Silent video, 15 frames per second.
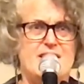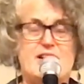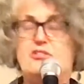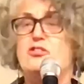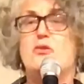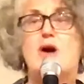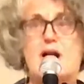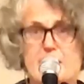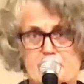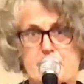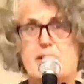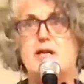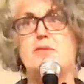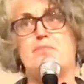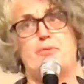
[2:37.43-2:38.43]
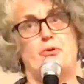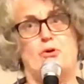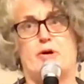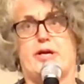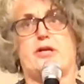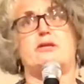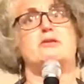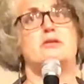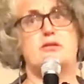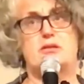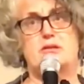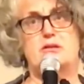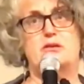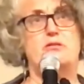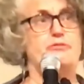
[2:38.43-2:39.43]
And so I made a point
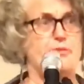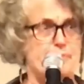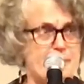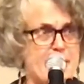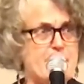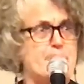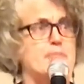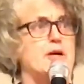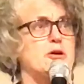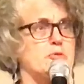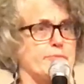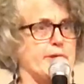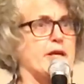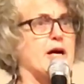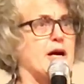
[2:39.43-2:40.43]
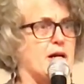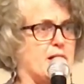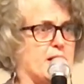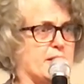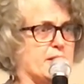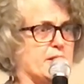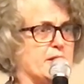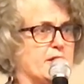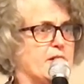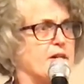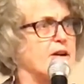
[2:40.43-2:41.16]
from that moment on